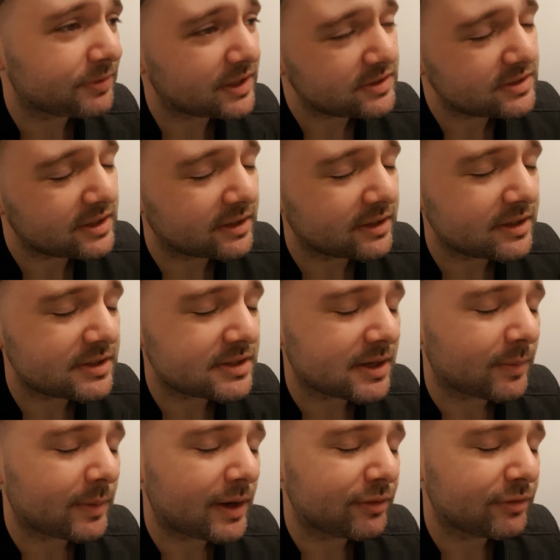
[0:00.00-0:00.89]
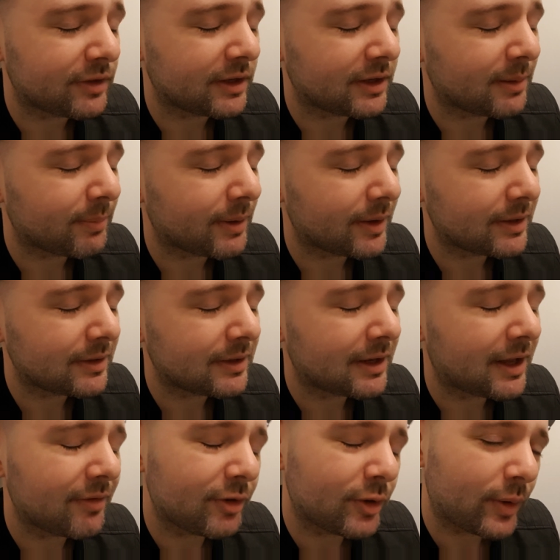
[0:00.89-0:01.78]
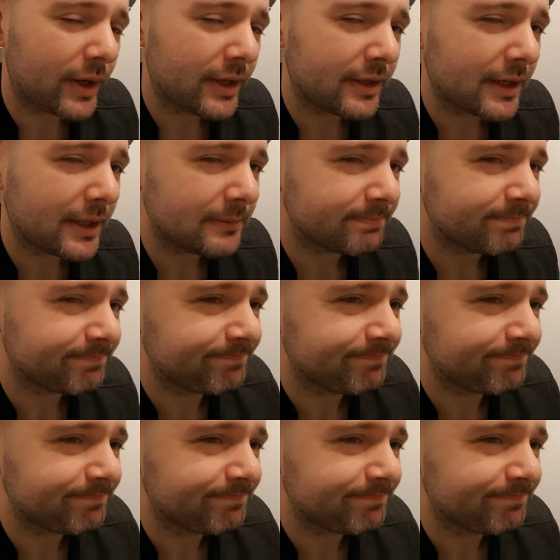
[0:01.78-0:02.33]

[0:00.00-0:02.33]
That's at least how I think about it. Have a great day.